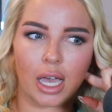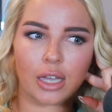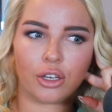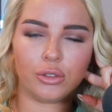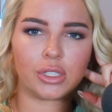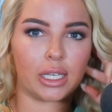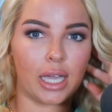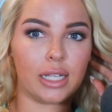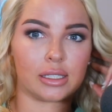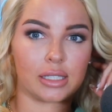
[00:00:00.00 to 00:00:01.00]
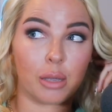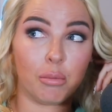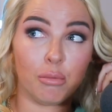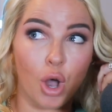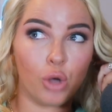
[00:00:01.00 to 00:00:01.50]
that goes against like
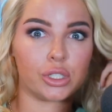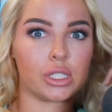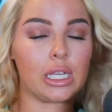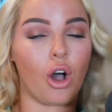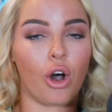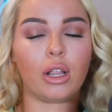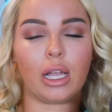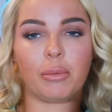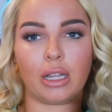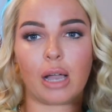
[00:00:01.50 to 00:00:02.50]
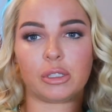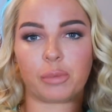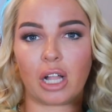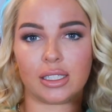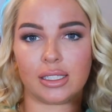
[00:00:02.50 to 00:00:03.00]
mostly all MLM's
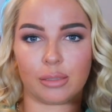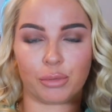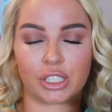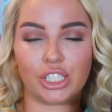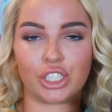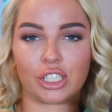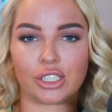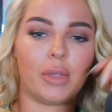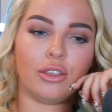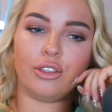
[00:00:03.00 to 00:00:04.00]
policies and procedures that